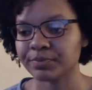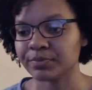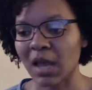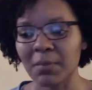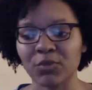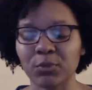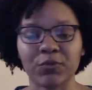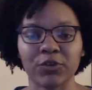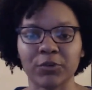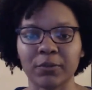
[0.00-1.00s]
I much
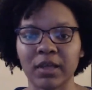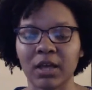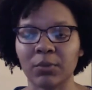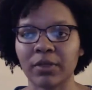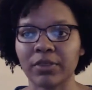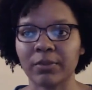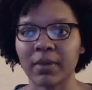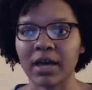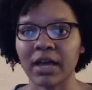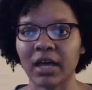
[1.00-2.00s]
prefer to play with
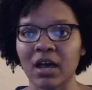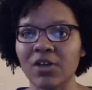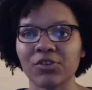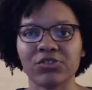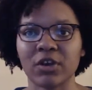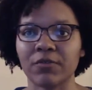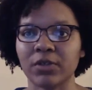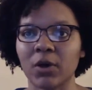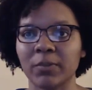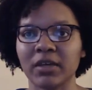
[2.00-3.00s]
my other stuff
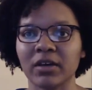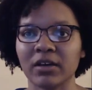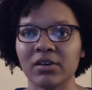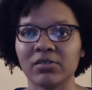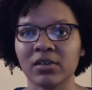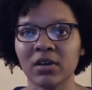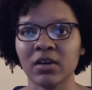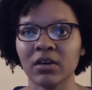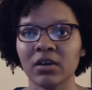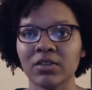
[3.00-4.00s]
though, because
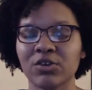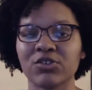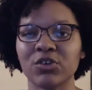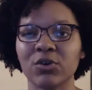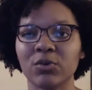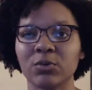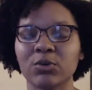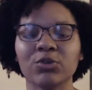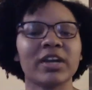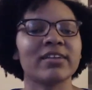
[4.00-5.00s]
there's no
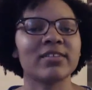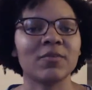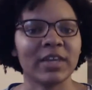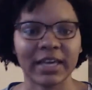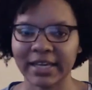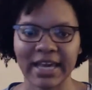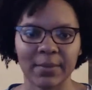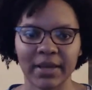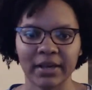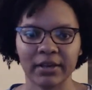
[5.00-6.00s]
creativity in
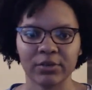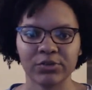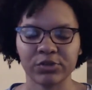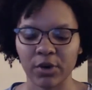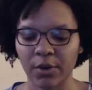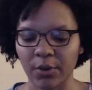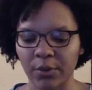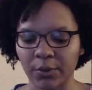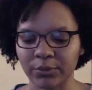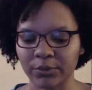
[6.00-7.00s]
gaming.
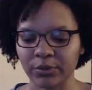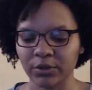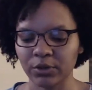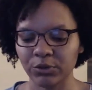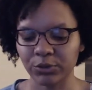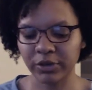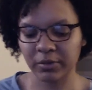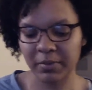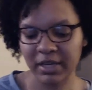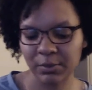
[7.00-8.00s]
So you
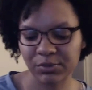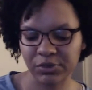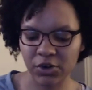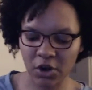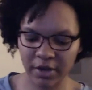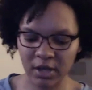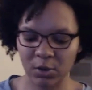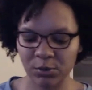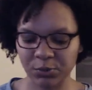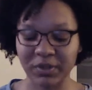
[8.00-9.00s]
couldn't make up
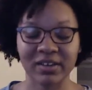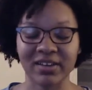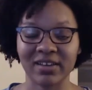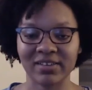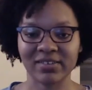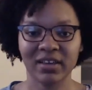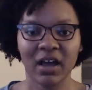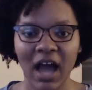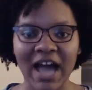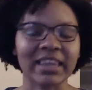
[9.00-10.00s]
scenarios, because
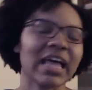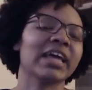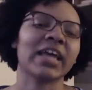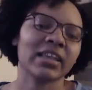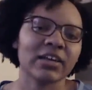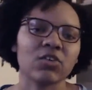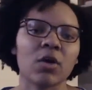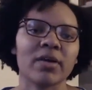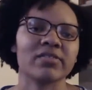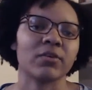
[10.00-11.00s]
I like to call
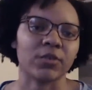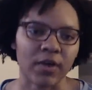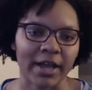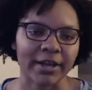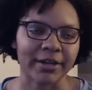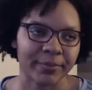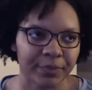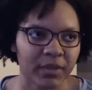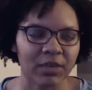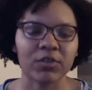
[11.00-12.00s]
myself a writer,
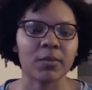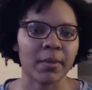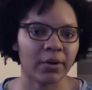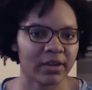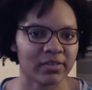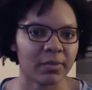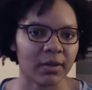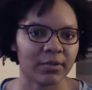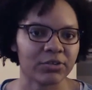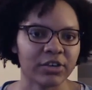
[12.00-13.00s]
even though my book isn't
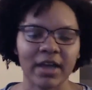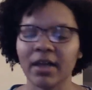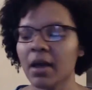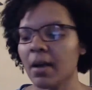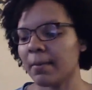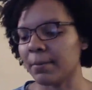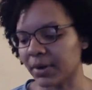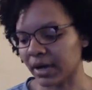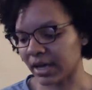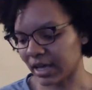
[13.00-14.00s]
published yet.
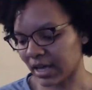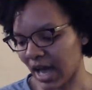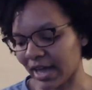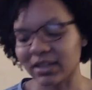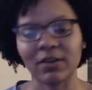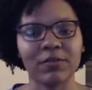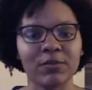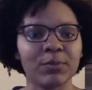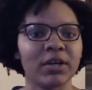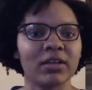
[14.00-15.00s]
But
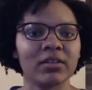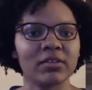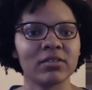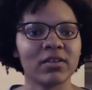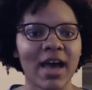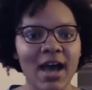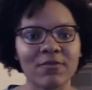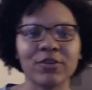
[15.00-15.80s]
to have